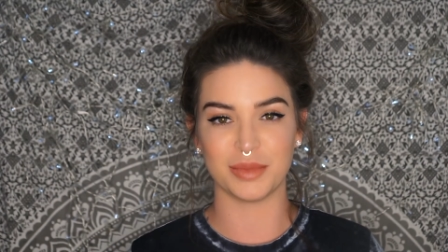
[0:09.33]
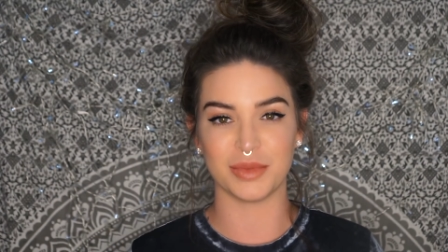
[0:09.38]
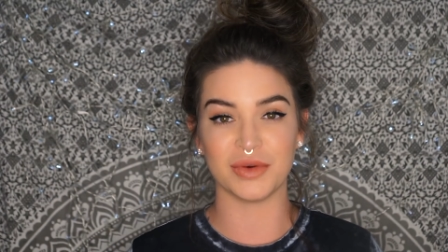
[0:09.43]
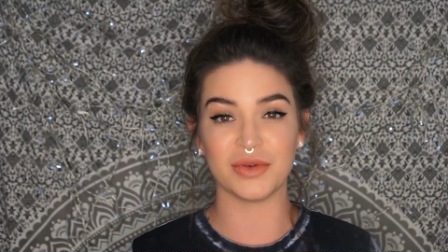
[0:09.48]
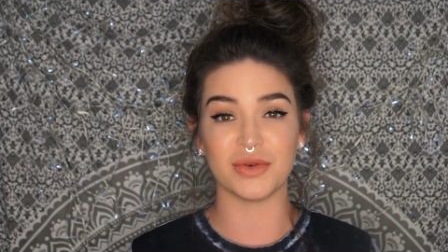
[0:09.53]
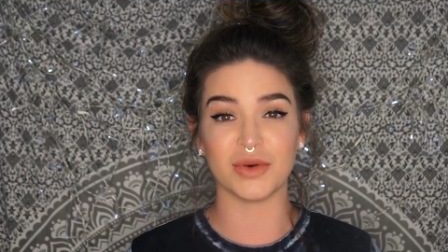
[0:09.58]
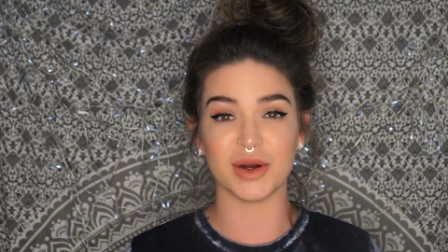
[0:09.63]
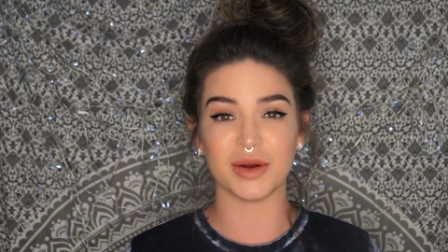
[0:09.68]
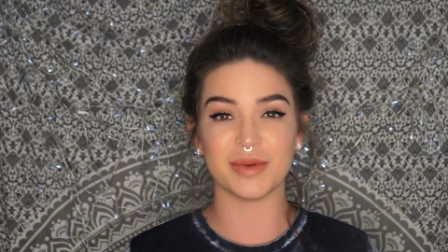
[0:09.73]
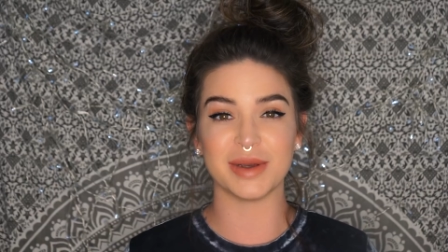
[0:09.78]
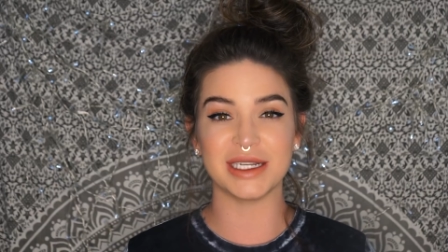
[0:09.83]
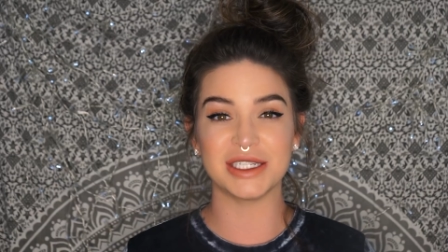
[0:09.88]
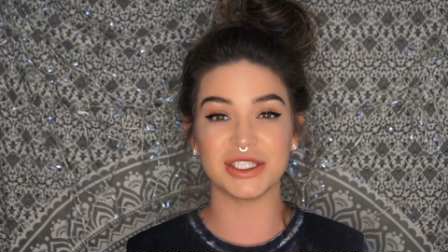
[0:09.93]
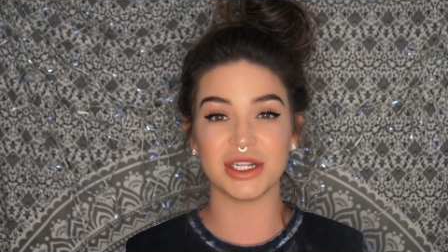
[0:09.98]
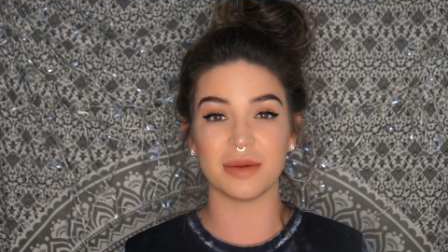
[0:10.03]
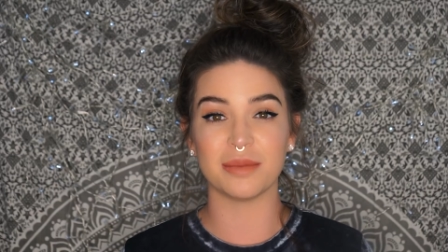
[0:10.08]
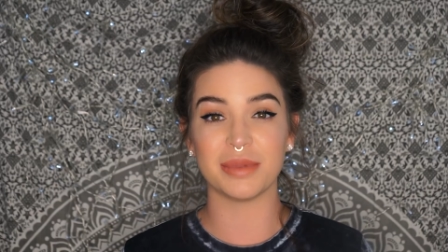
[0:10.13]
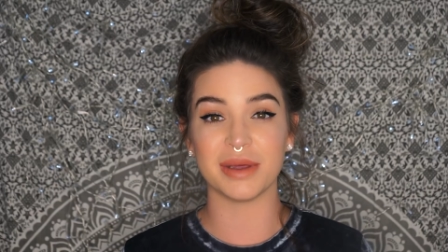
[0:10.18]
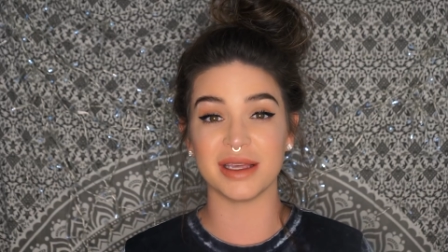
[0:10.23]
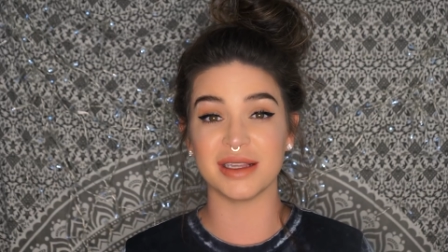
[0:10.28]
Before we
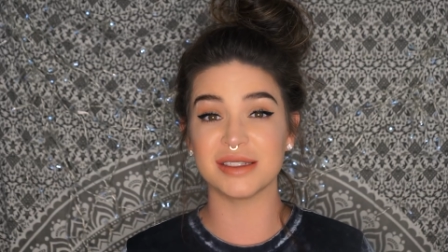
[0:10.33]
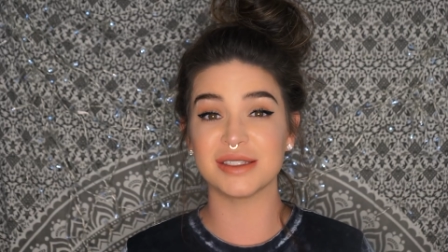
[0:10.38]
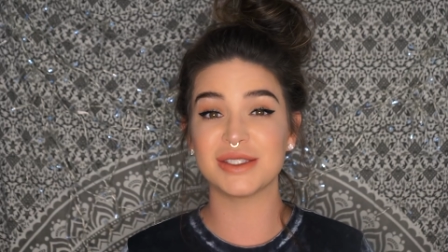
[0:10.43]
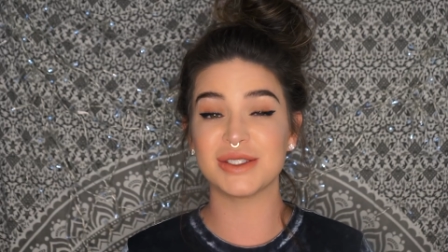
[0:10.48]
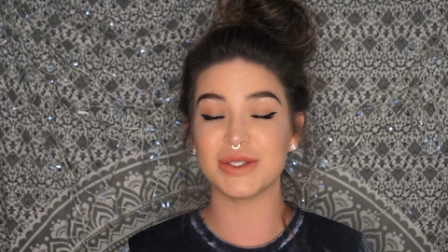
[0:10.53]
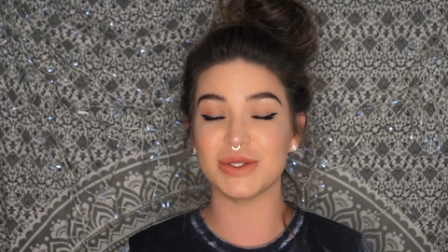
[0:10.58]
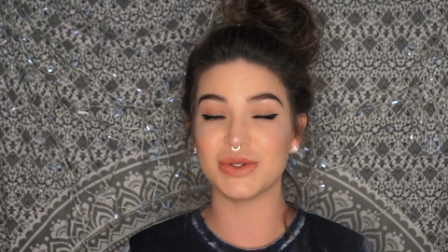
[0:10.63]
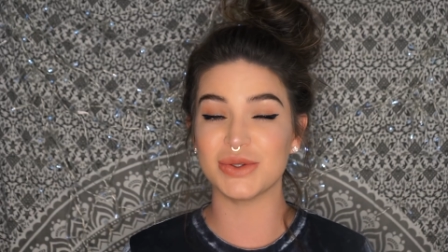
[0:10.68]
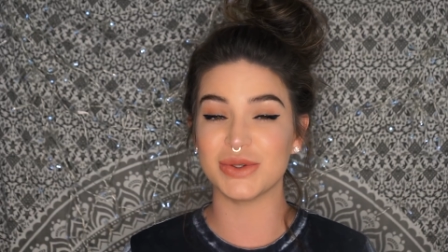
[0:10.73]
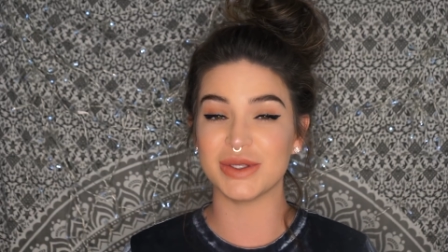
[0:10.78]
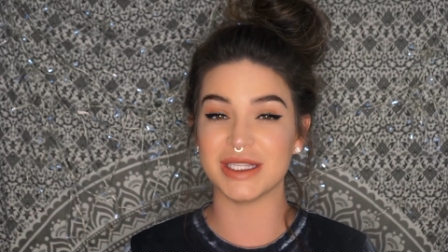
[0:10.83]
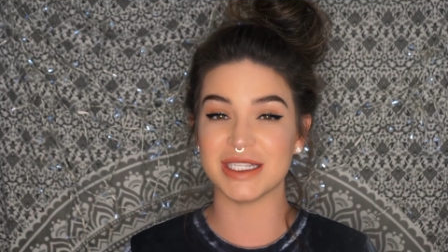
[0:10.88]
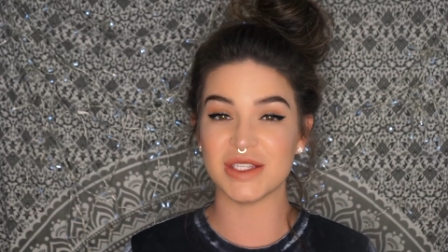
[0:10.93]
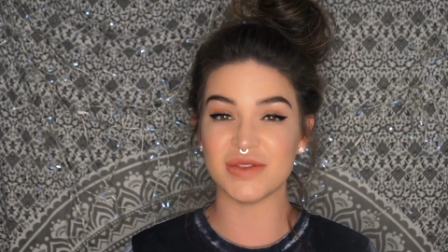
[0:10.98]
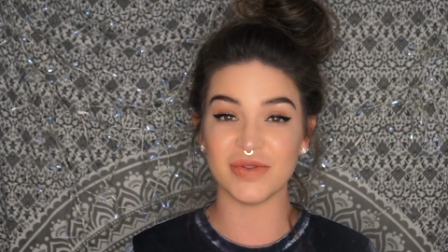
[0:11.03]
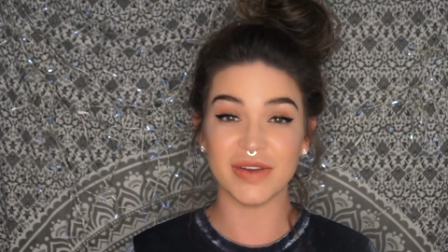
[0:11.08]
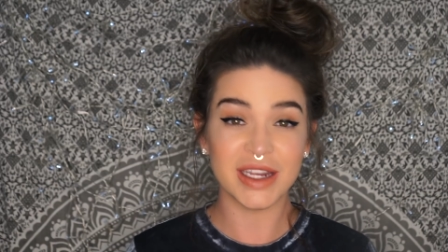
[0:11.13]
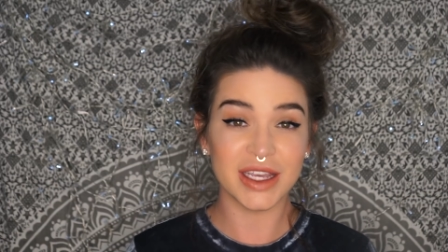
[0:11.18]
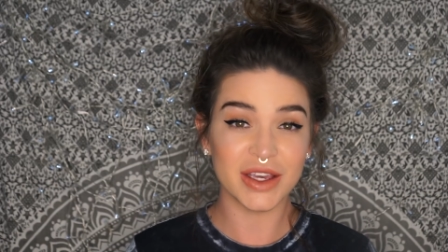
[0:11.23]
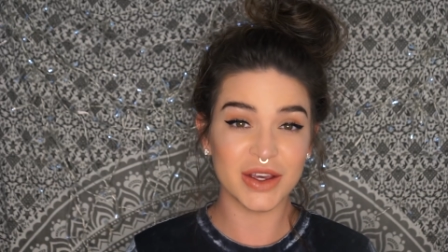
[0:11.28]
jump into
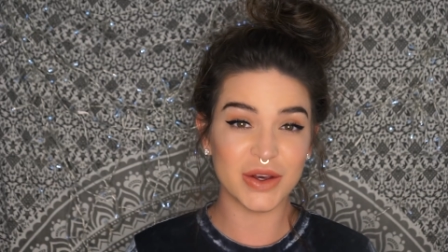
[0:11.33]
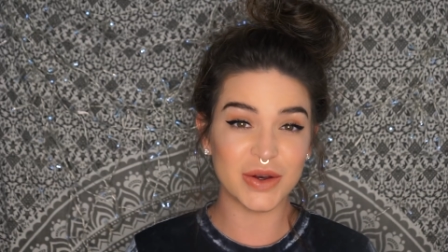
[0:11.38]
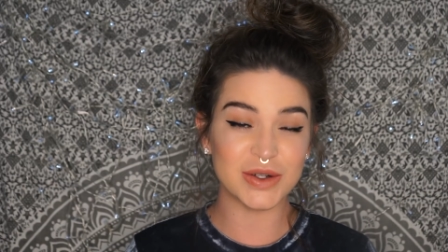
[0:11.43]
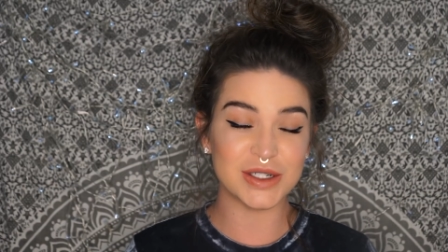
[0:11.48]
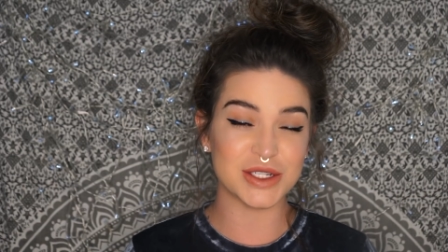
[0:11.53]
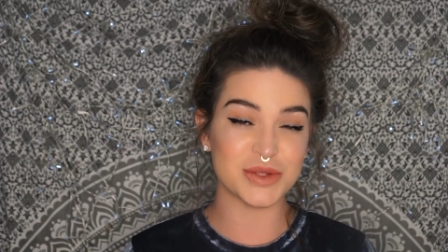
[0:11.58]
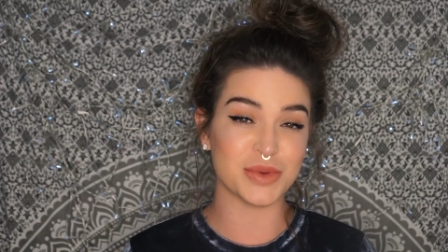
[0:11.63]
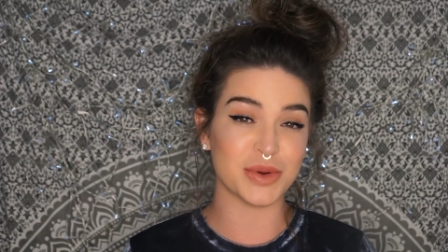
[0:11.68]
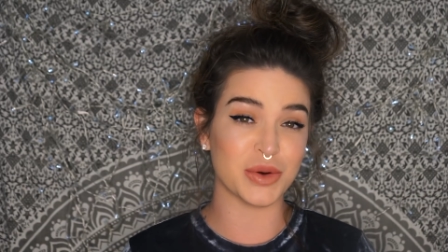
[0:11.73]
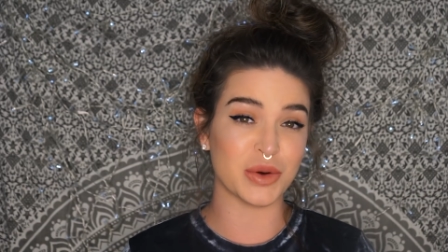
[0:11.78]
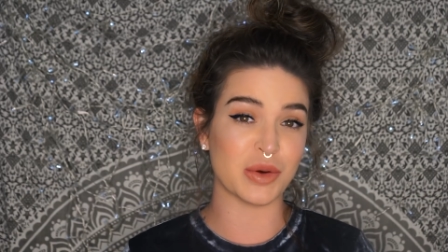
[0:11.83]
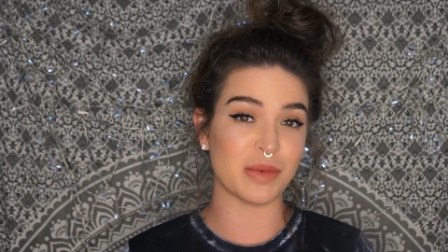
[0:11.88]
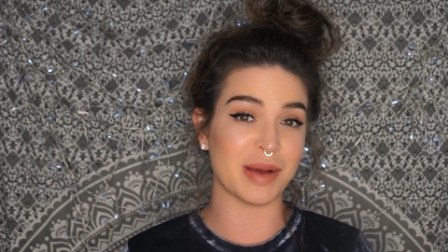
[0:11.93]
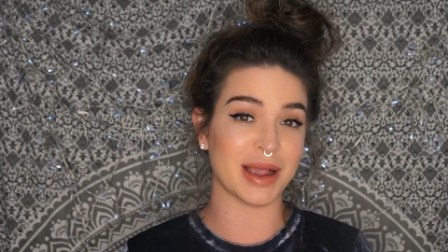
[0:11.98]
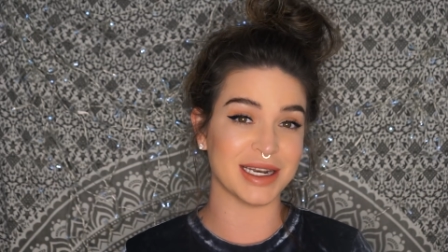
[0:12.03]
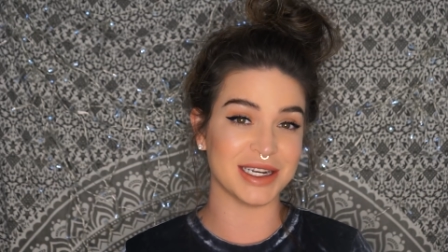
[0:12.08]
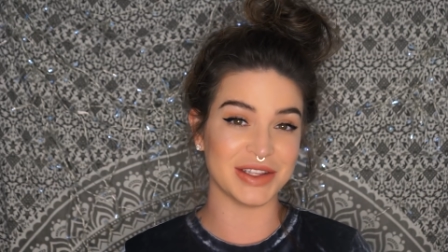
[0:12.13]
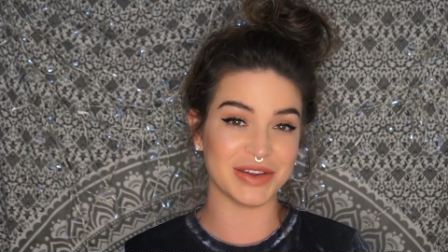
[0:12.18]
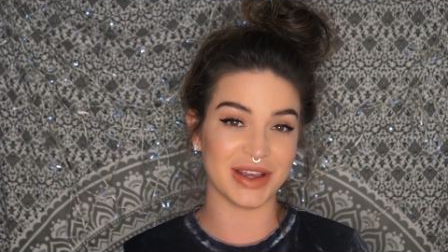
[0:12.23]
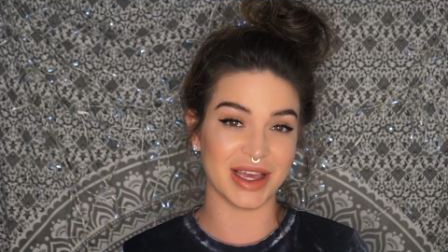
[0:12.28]
this video, just want to
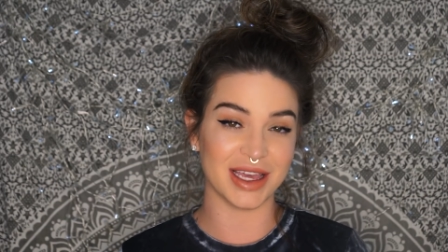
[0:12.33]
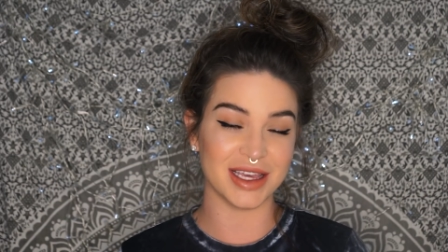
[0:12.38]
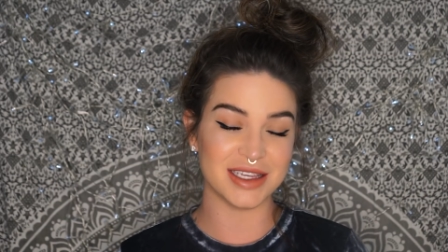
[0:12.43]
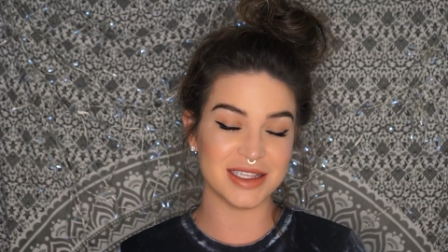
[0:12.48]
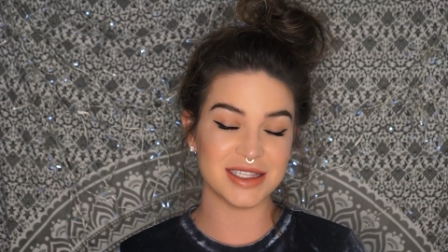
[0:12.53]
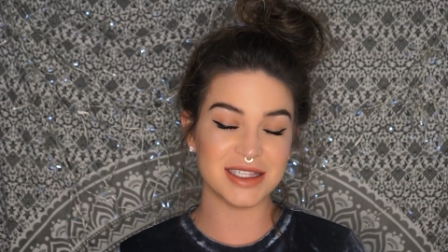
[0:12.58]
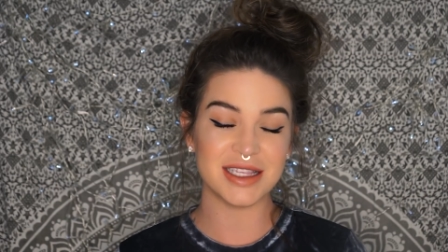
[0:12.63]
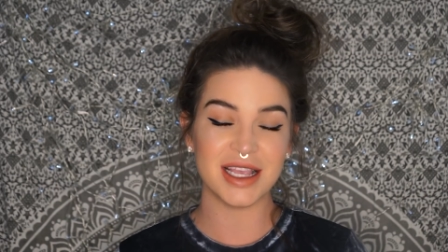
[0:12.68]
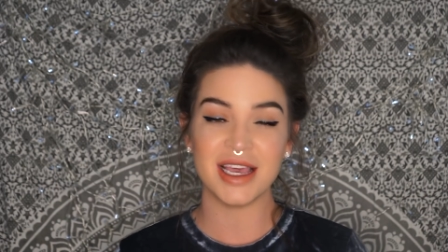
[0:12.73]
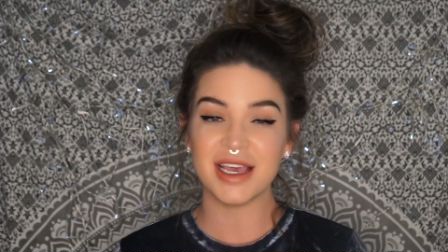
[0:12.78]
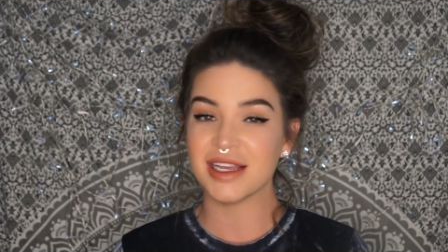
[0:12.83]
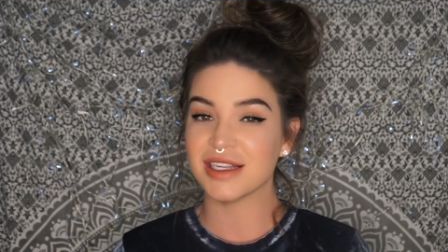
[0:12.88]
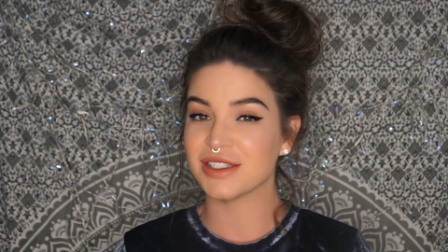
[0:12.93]
remind you guys